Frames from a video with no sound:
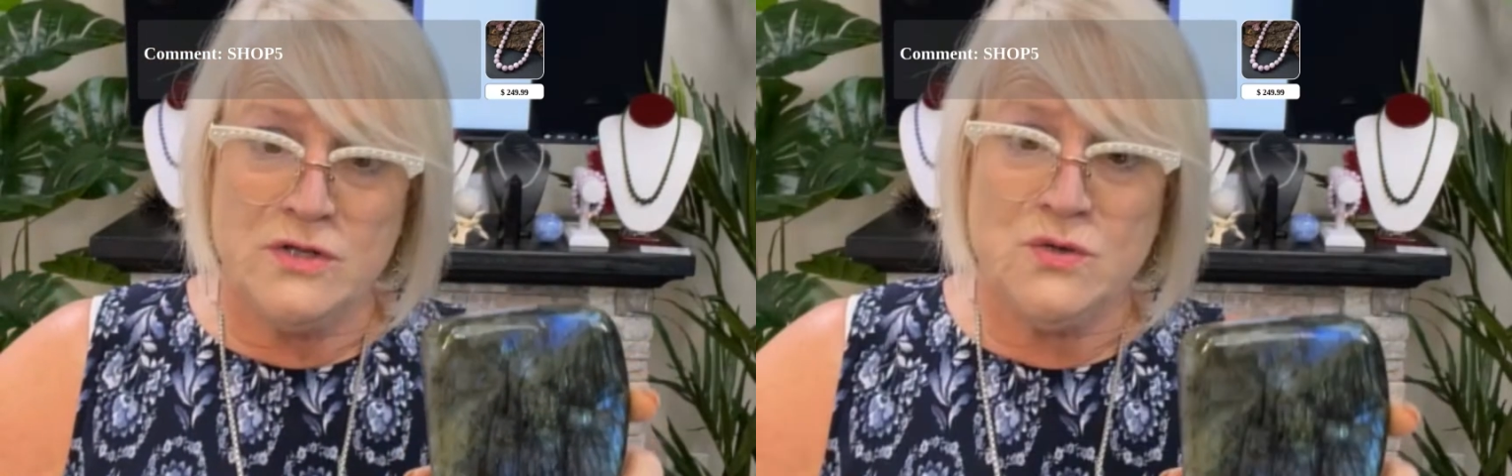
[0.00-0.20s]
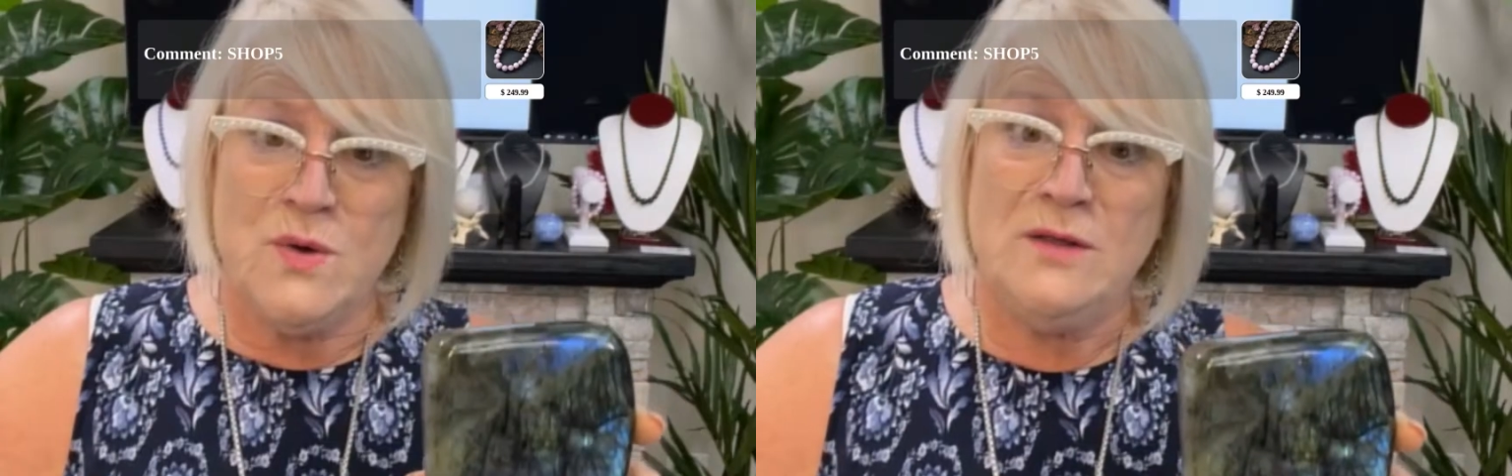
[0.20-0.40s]

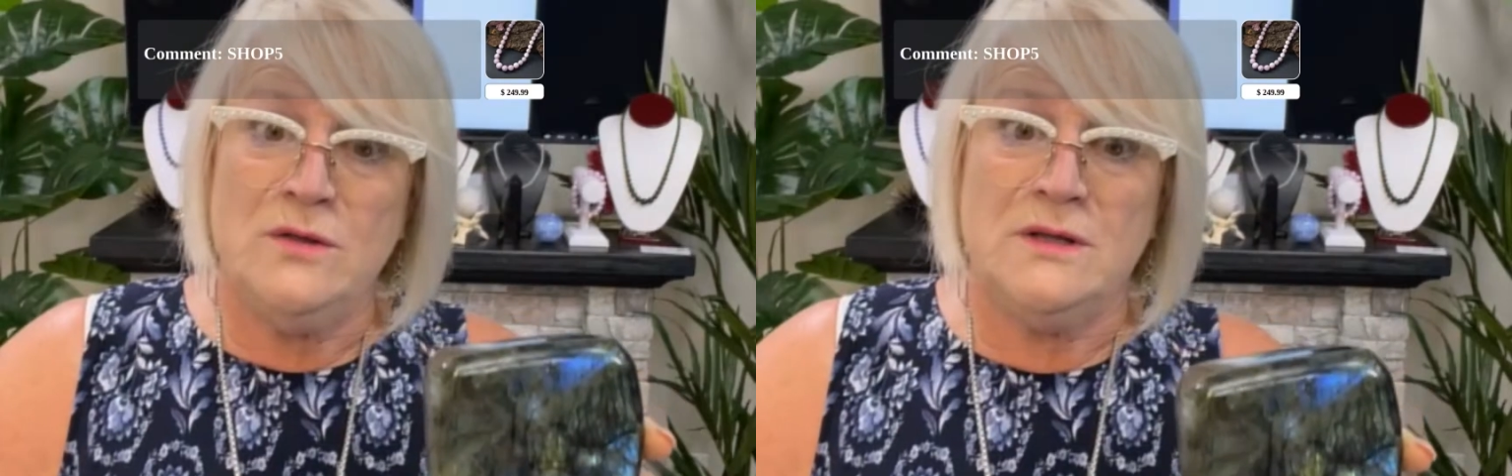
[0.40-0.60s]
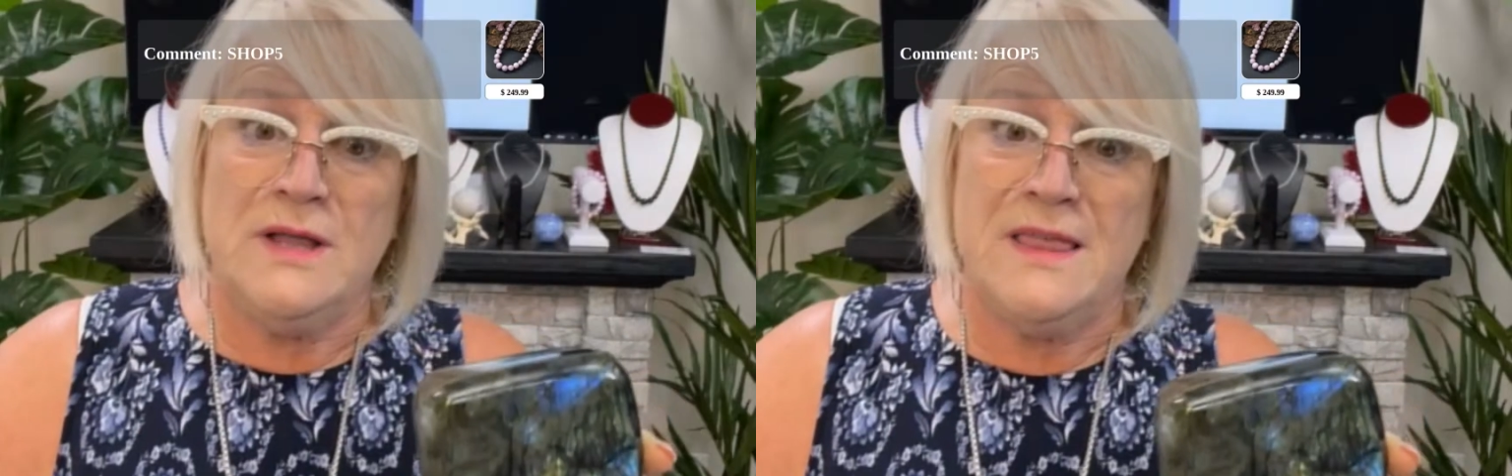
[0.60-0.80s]
so I
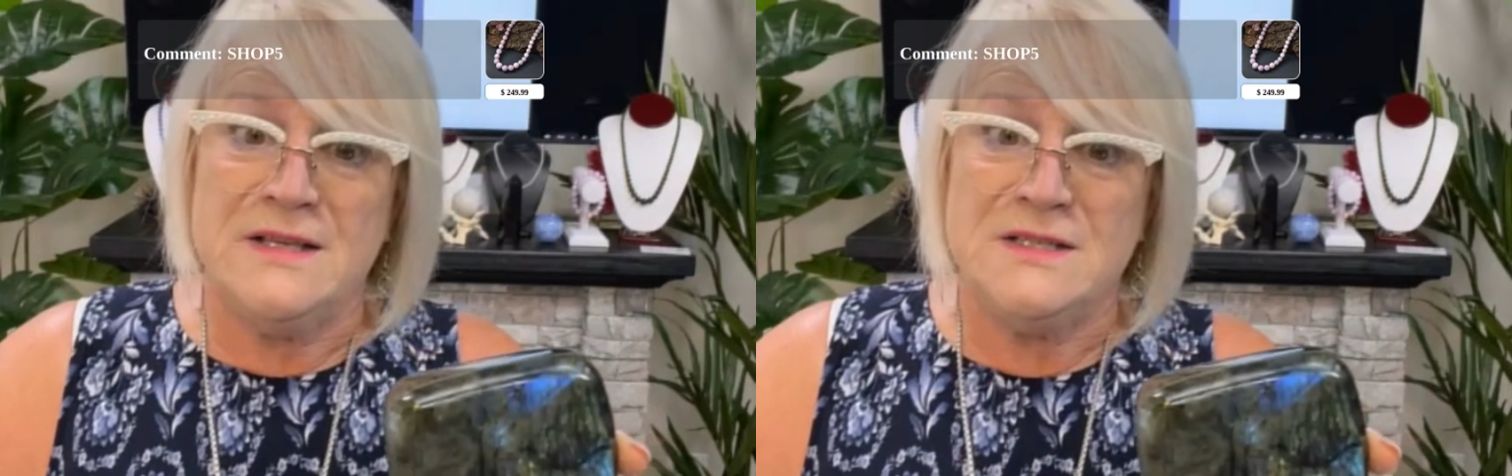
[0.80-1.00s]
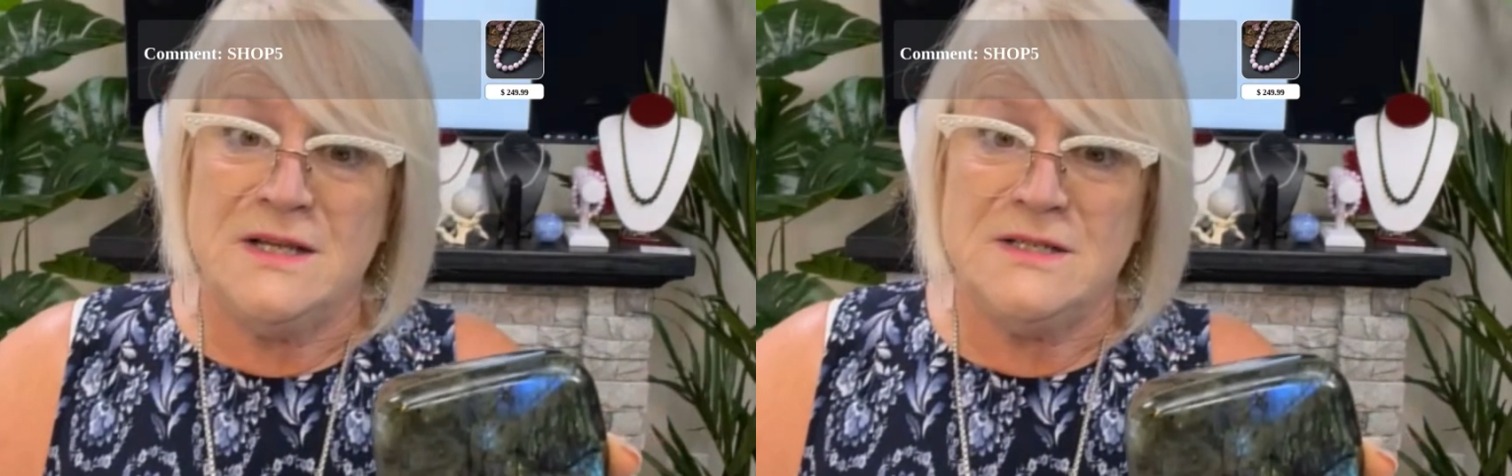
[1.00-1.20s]
look like
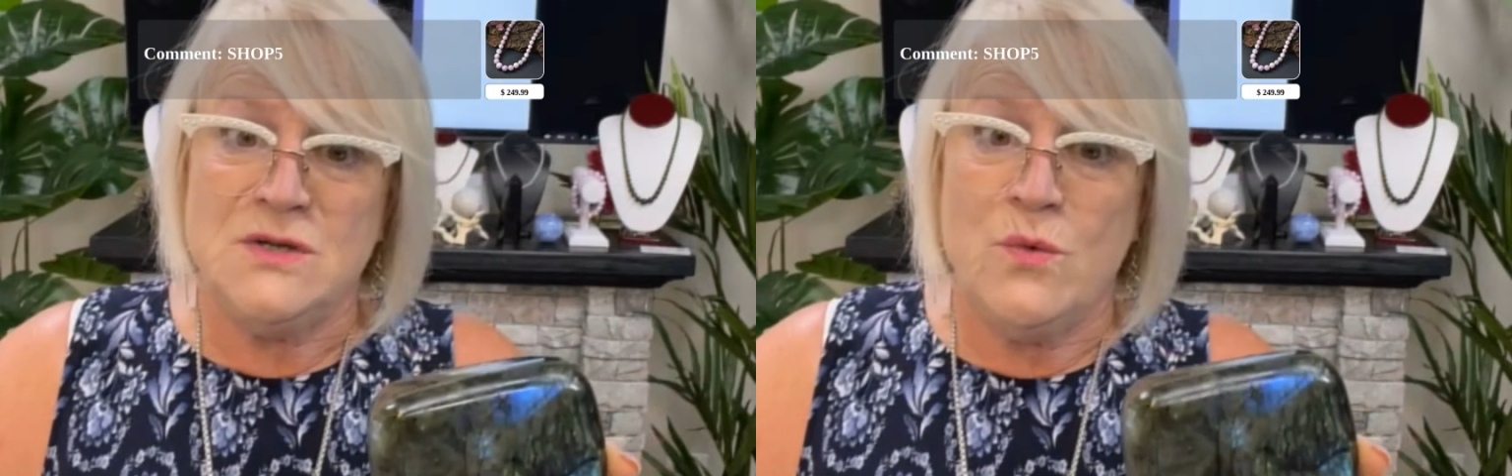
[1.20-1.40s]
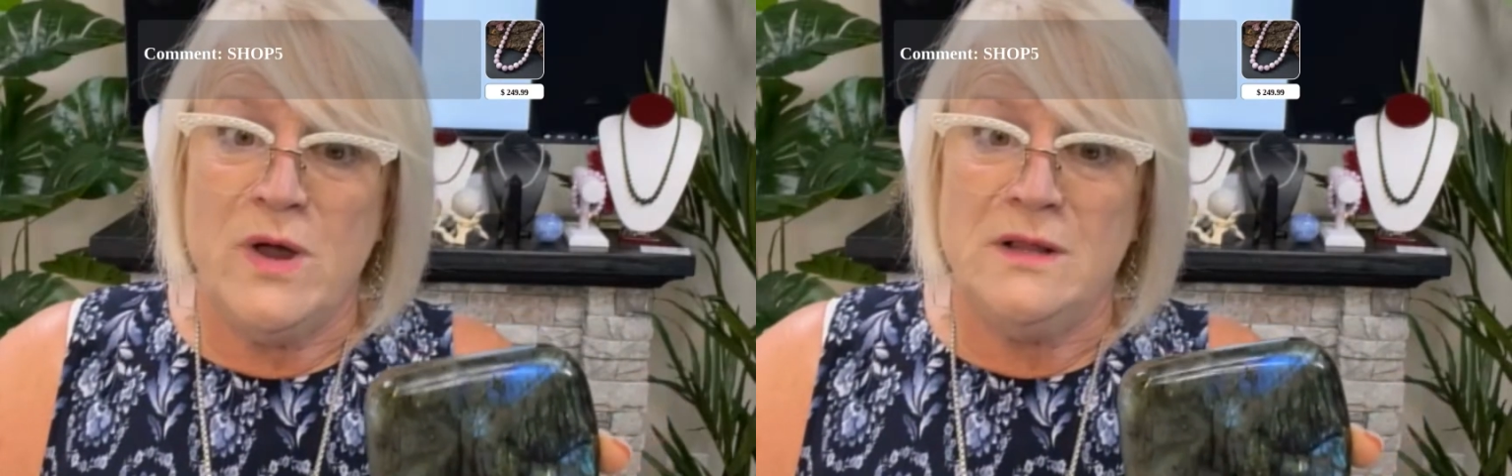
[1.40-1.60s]
this
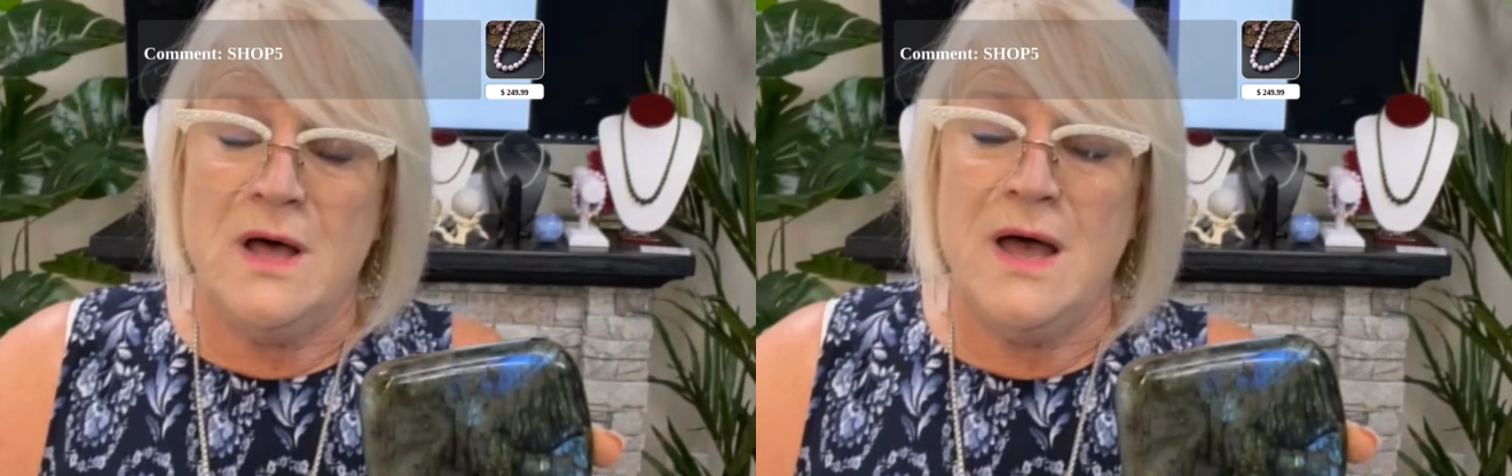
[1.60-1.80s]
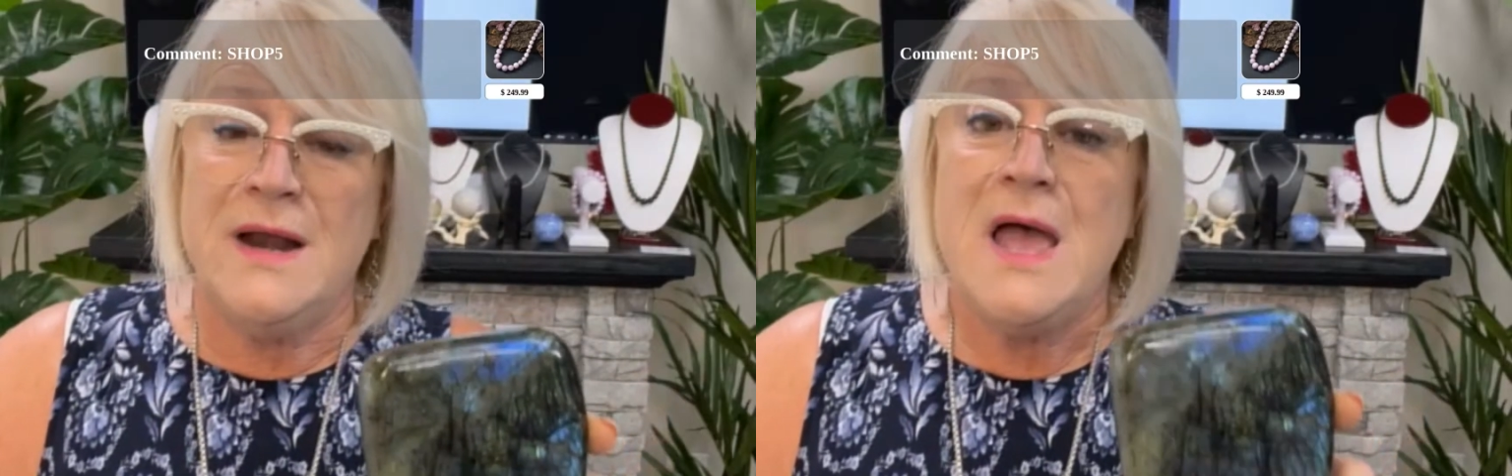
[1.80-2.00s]
doesn't weigh a
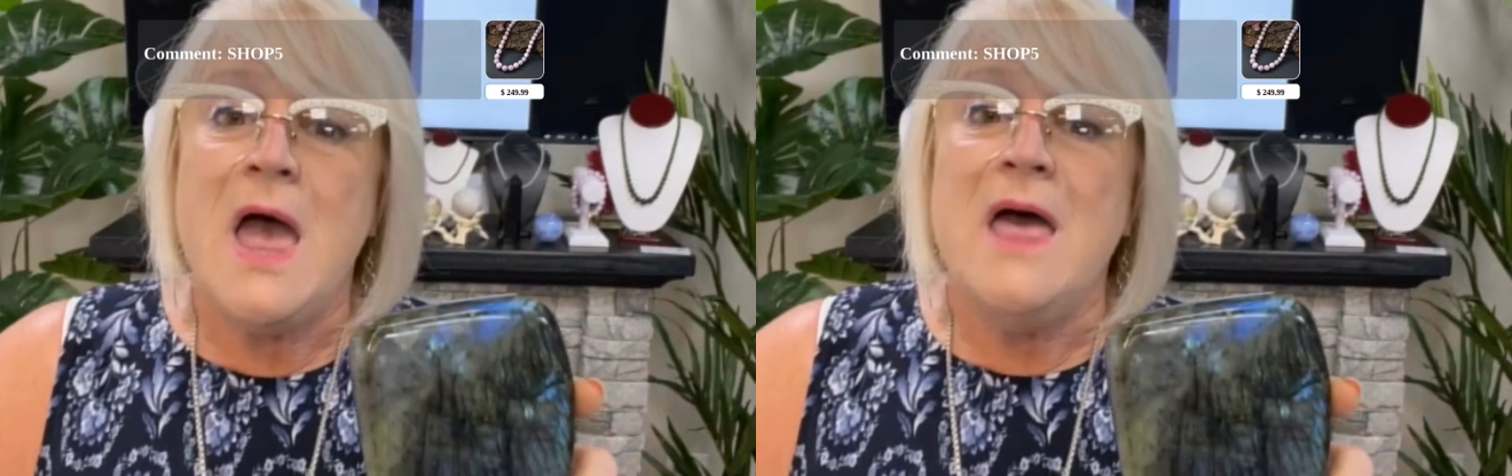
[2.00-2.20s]
lot.